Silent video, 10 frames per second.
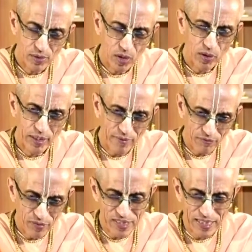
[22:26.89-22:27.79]
or
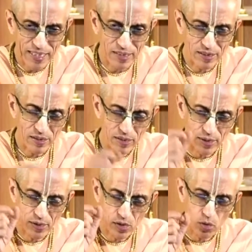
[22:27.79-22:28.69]
emphasizes
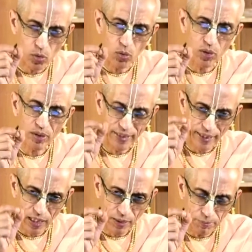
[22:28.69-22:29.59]
that the soul
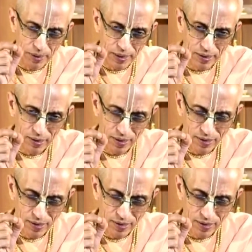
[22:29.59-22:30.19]
cannot be